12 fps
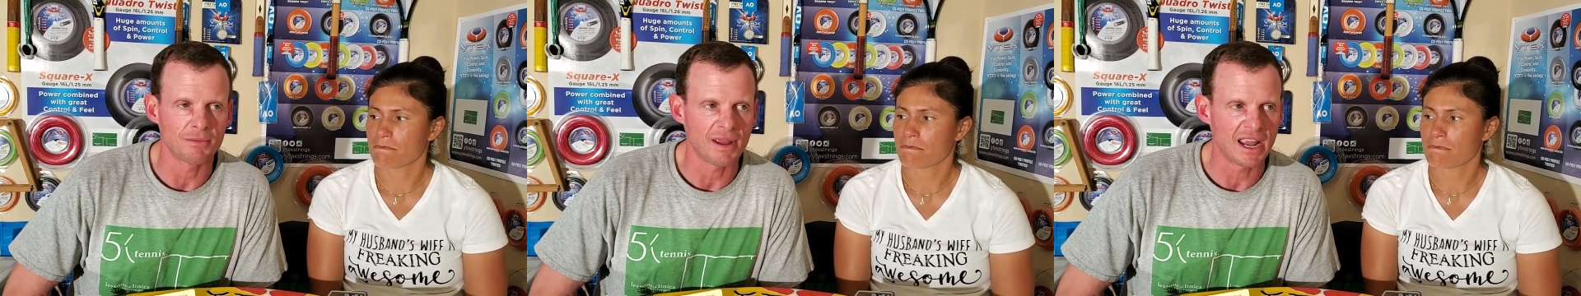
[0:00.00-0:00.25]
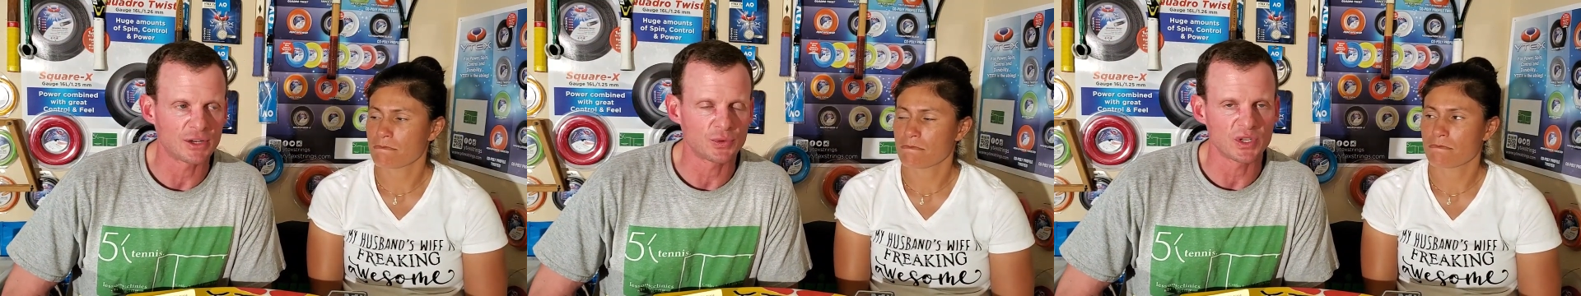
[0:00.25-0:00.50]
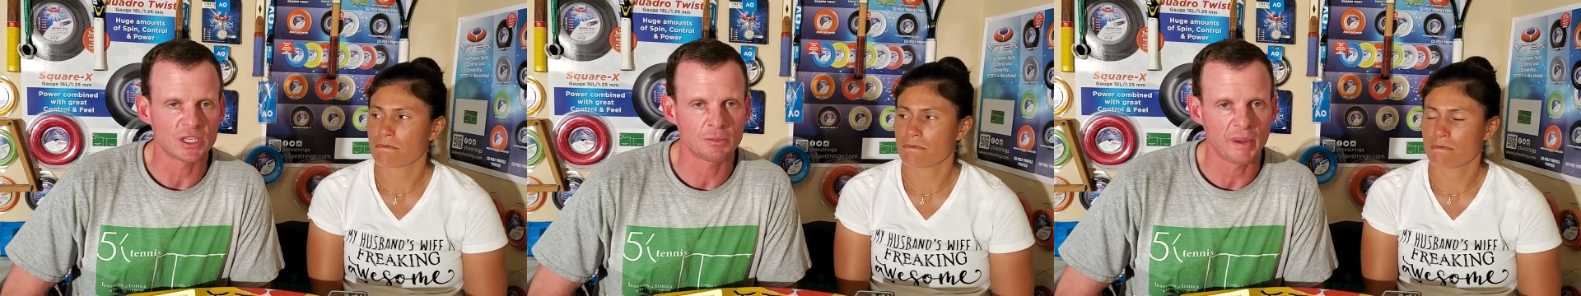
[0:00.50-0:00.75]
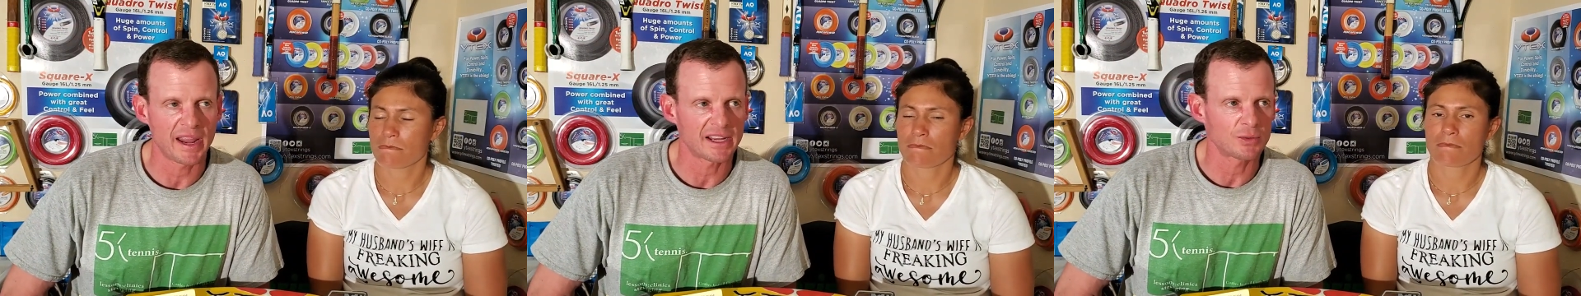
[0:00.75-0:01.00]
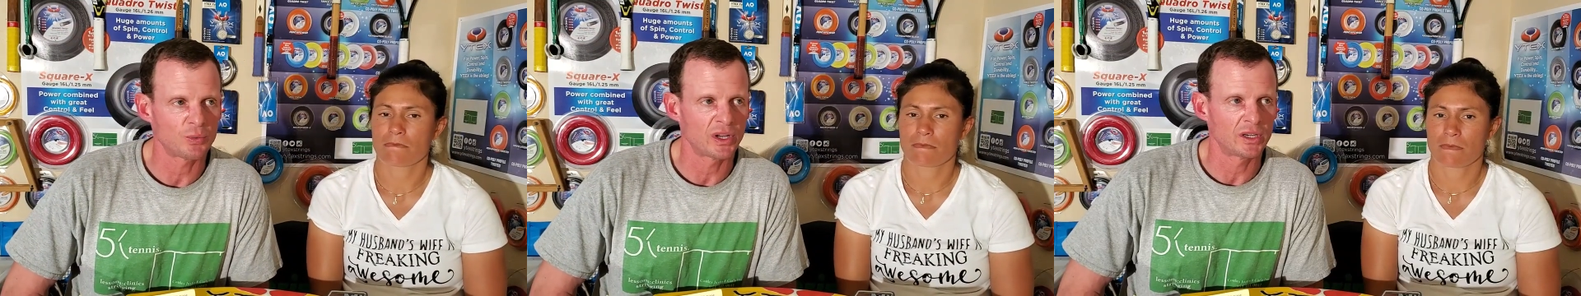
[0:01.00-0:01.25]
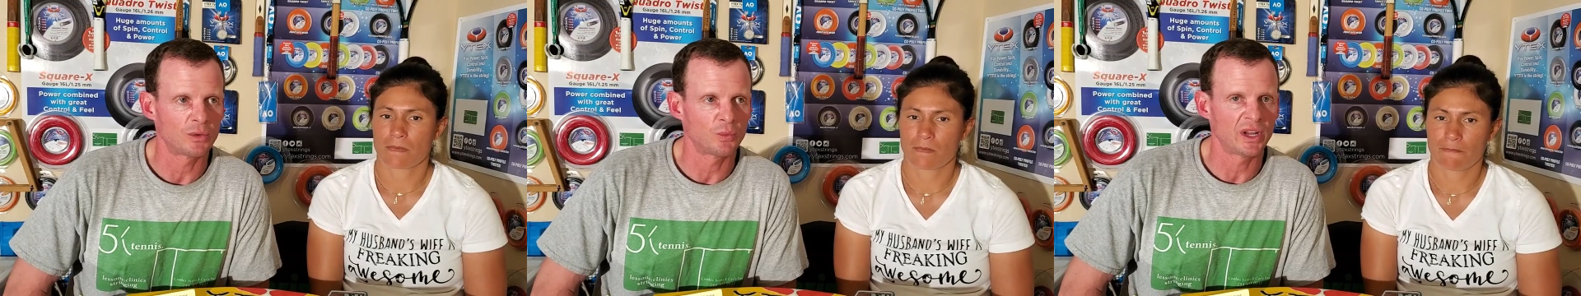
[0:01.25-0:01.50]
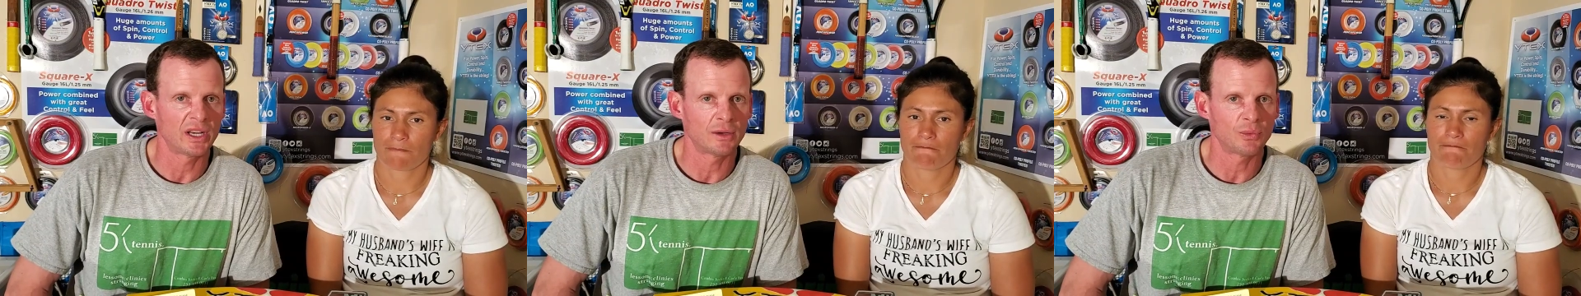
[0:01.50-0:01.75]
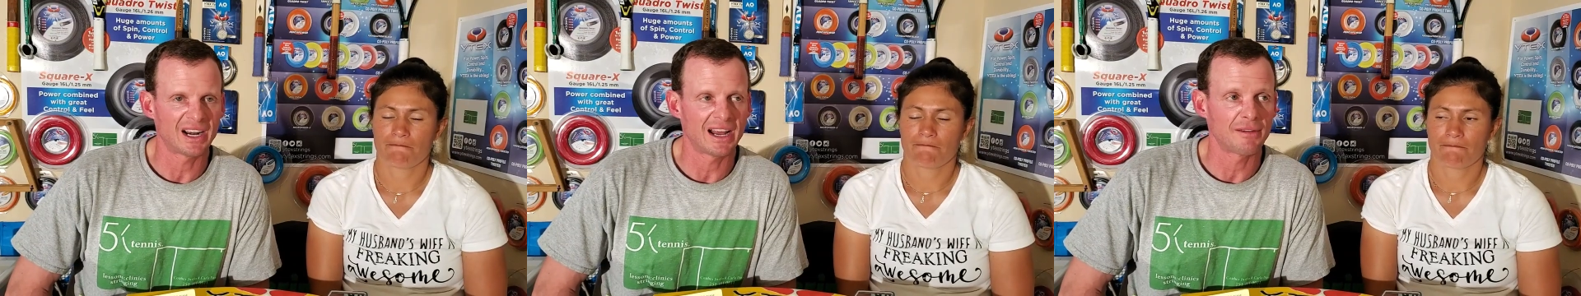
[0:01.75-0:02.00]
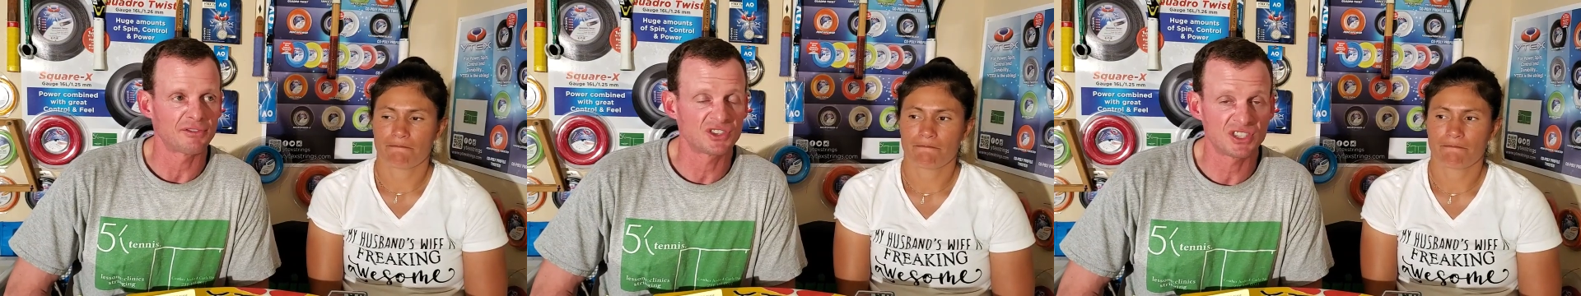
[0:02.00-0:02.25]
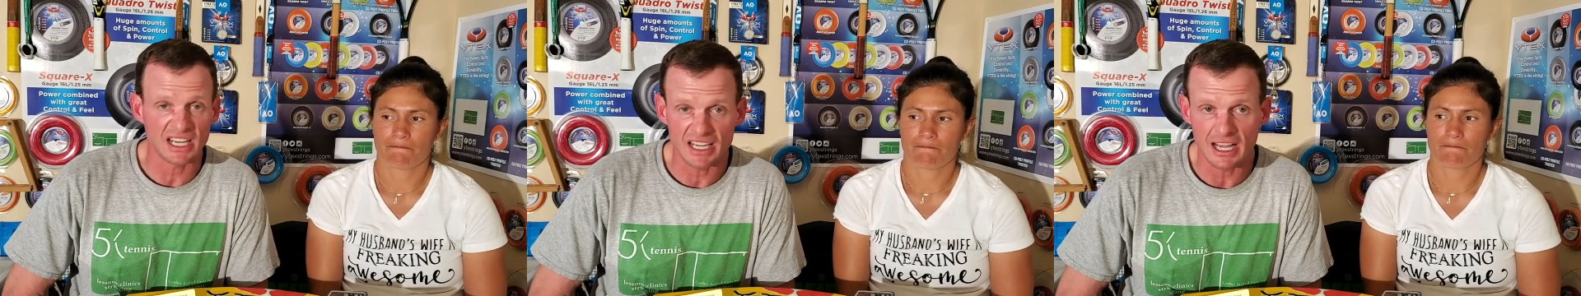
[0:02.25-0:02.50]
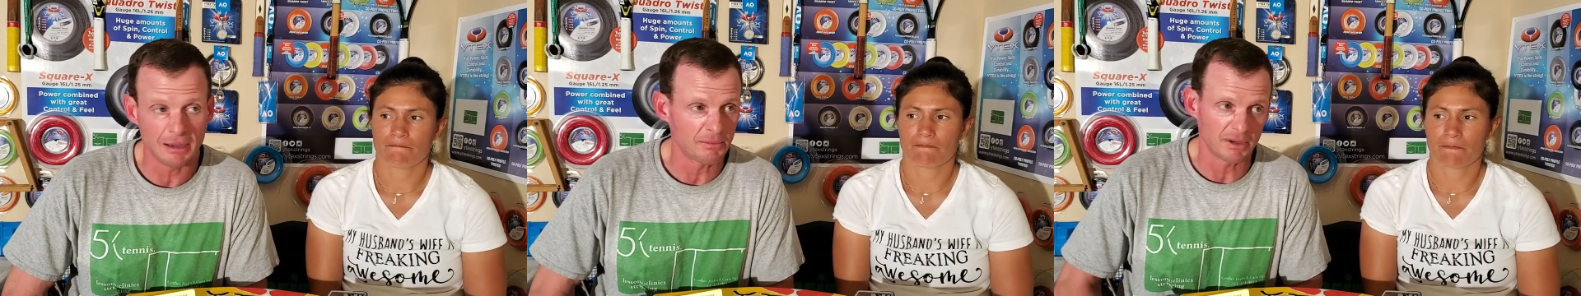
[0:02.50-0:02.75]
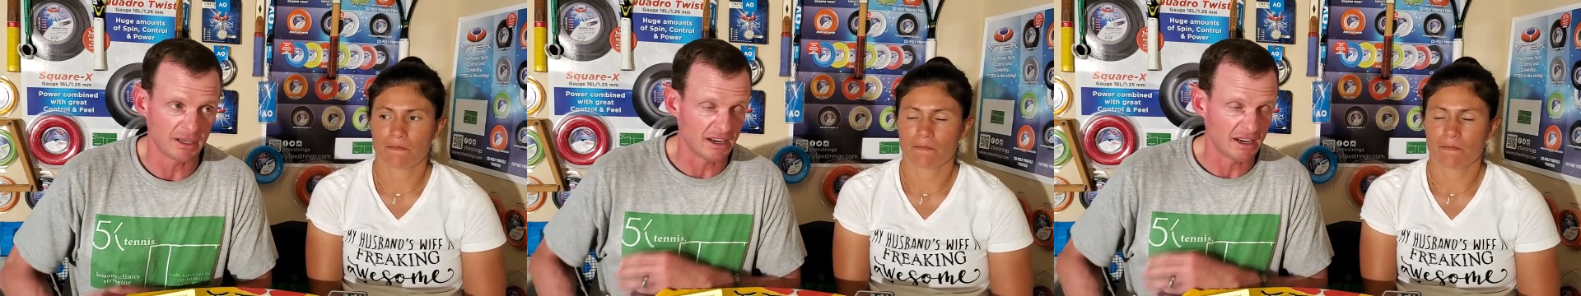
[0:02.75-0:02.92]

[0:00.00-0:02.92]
Speaker 1: demands respect when when when I have seen him,